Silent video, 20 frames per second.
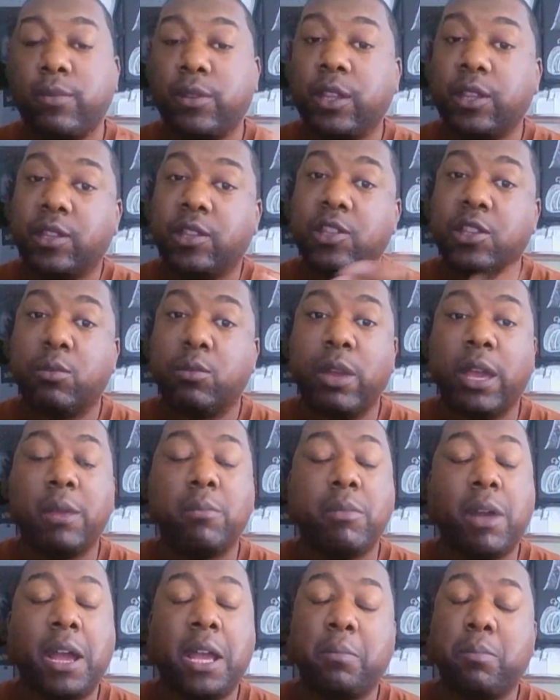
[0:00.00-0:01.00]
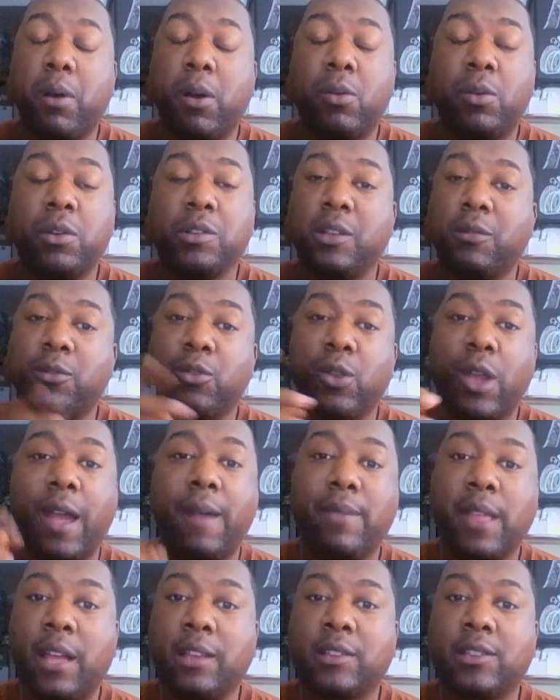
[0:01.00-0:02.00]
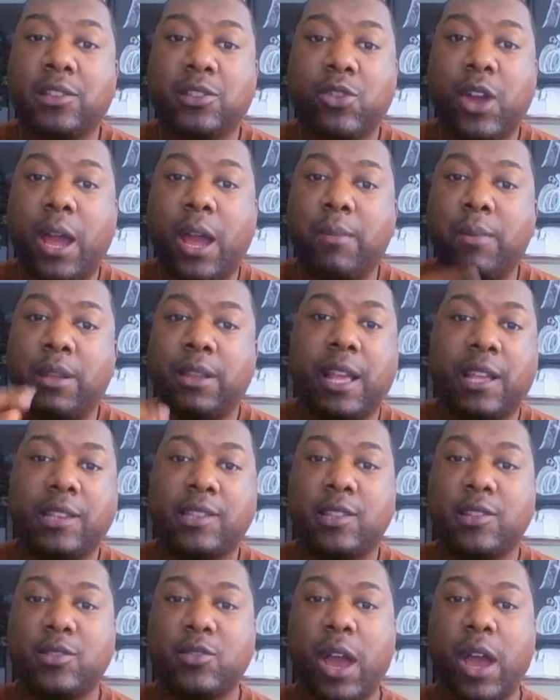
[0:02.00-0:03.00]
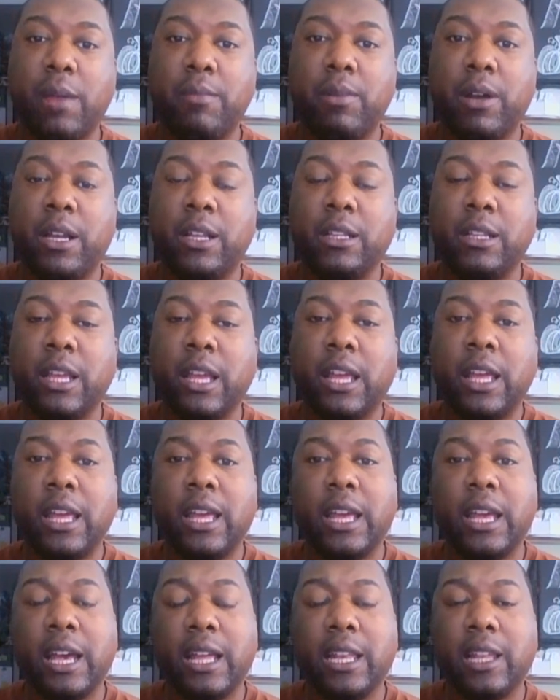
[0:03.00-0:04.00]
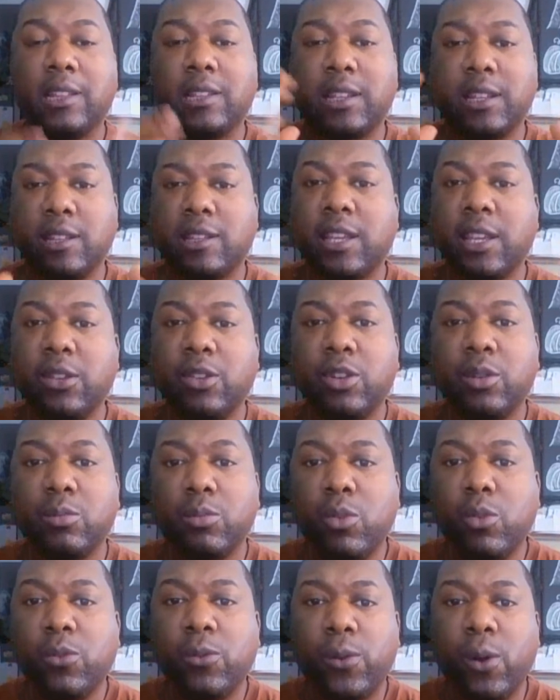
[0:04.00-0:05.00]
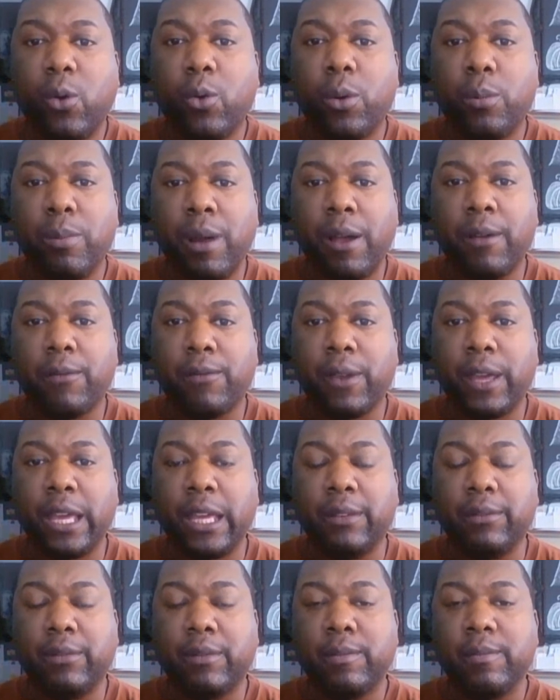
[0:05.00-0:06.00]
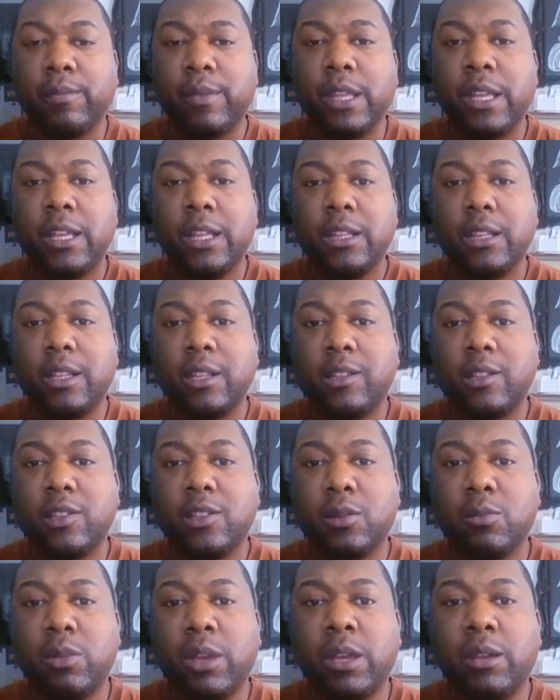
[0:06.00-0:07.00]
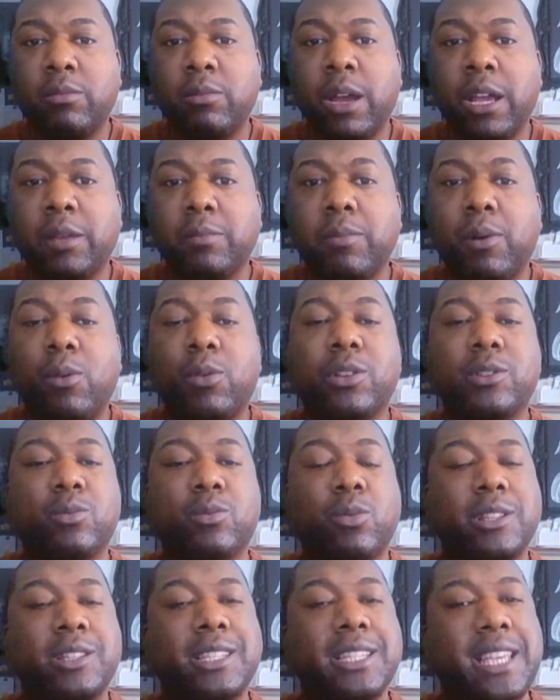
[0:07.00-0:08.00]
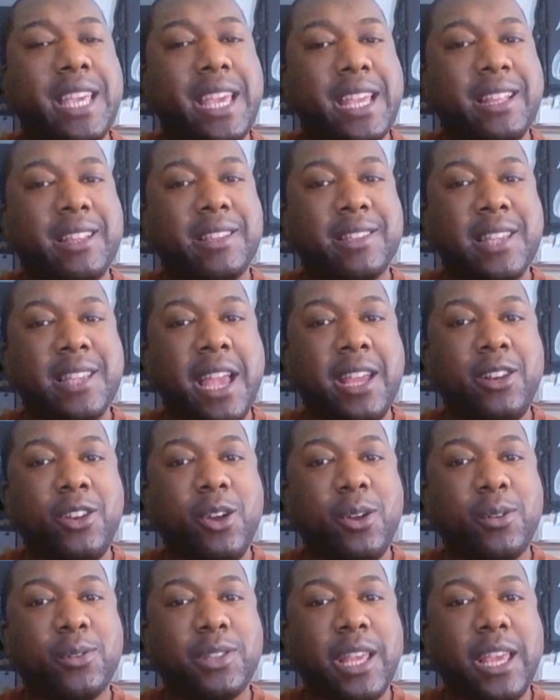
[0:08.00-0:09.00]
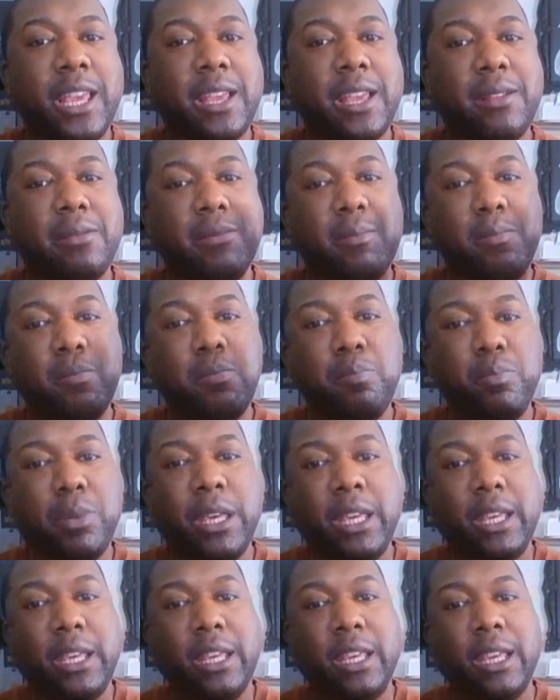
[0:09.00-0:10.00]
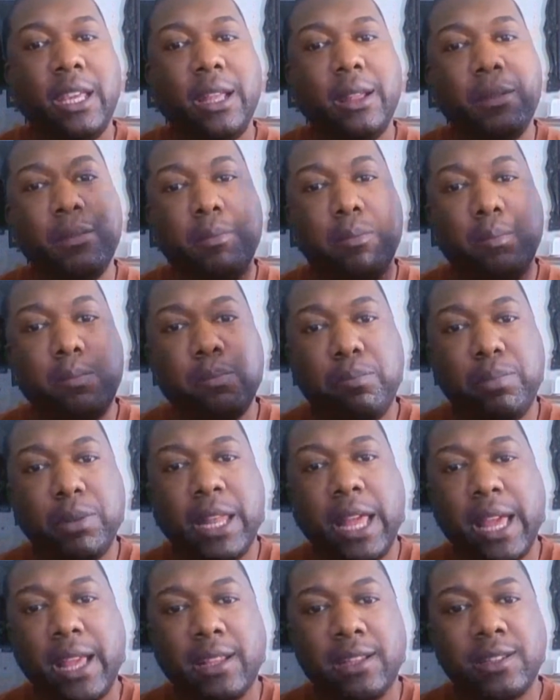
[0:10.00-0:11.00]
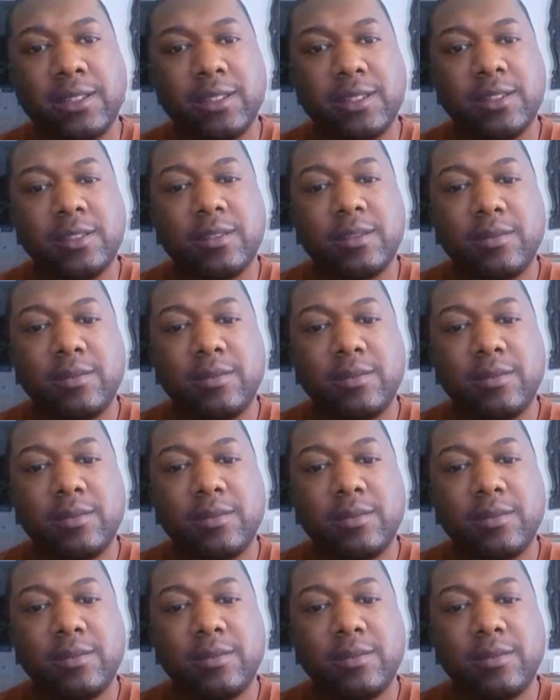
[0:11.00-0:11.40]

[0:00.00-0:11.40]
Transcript: This is your man, Mike Bowens. If you have not subscribed, hit that subscribe button and let's continue to move forward by faith. This is your man, Mike Bowens. Once again, signing off saying, be blessed.